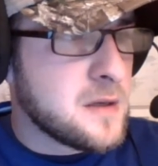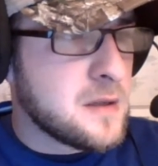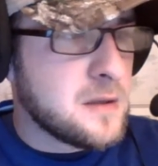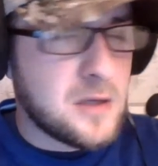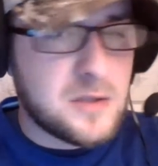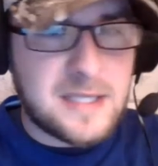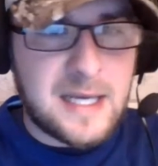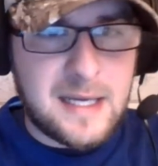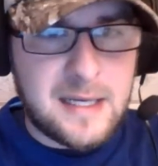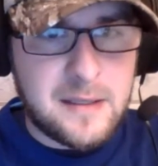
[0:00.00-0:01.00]

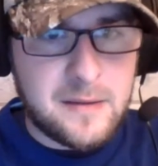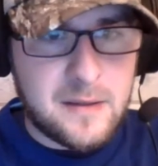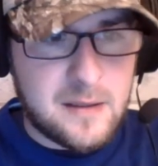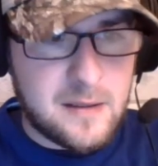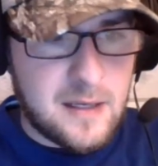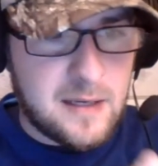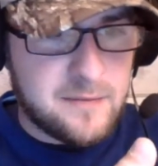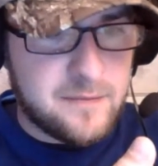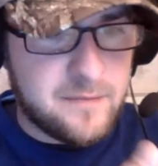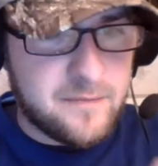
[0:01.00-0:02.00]
Loci,
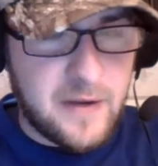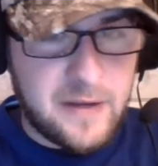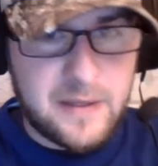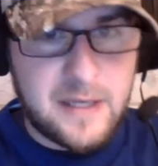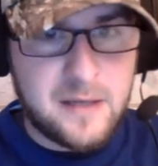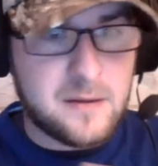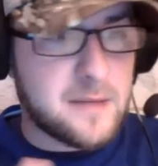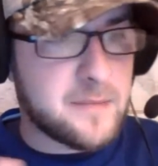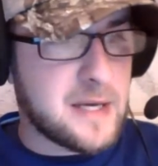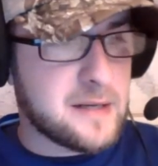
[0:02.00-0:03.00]
I've found out
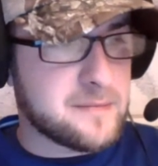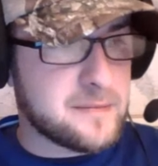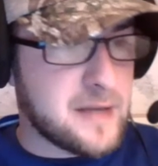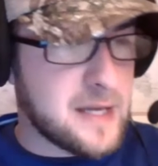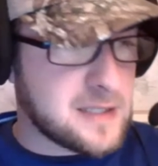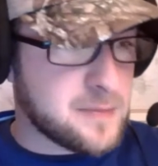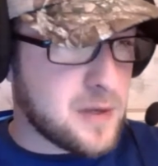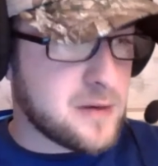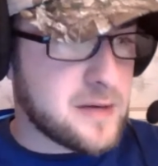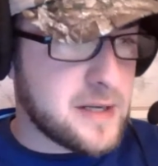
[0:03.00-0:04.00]
I'm not an
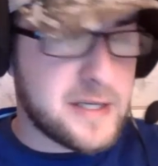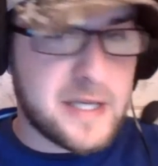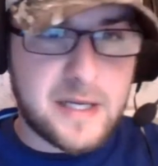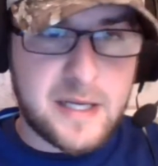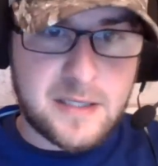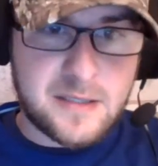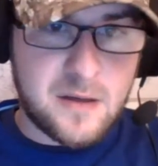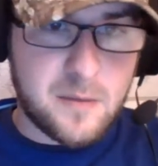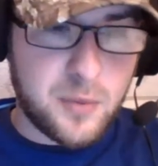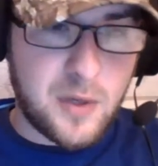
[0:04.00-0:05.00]
expert in DNA, so
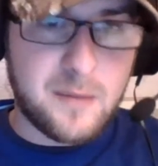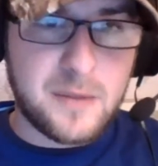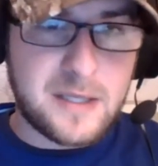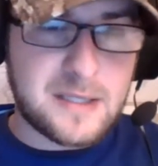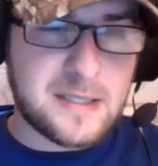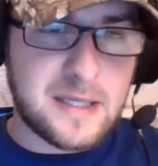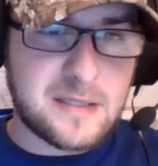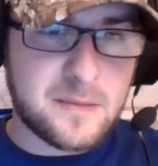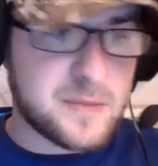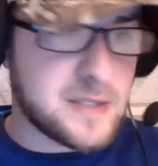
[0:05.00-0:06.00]
I'm probably going to say
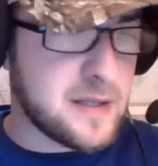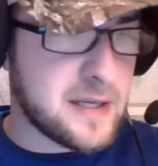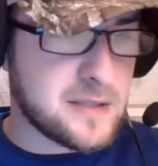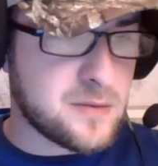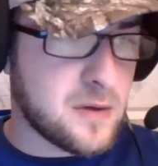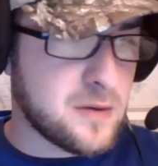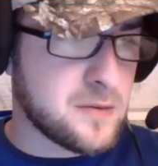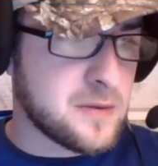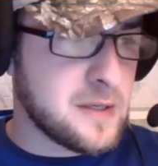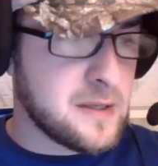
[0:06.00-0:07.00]
some things
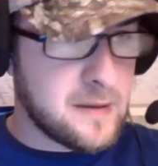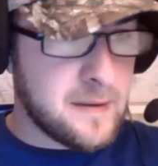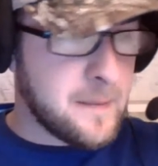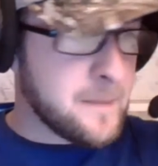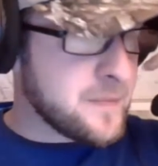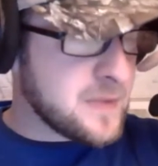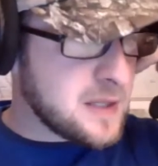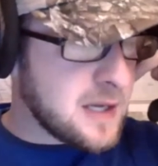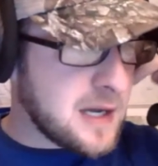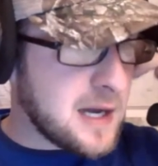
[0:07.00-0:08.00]
wrong.
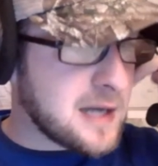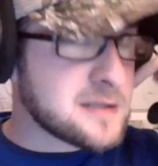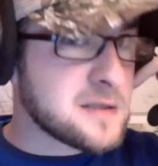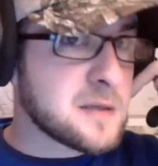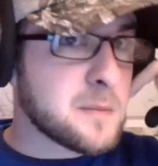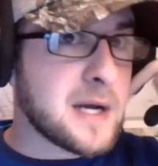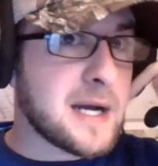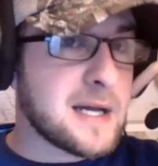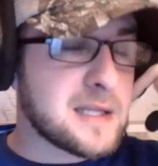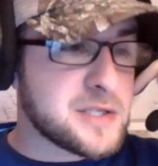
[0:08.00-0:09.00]
I took
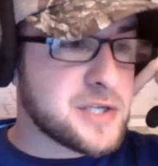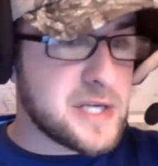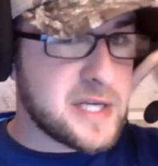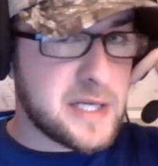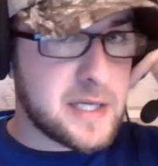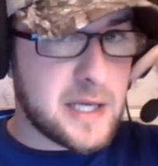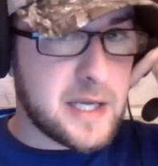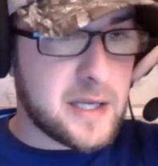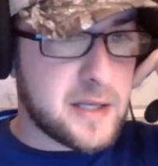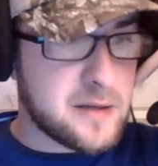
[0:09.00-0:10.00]
biology
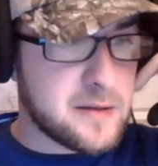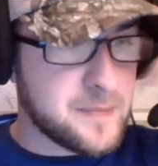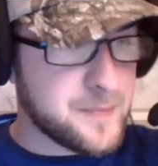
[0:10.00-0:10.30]
in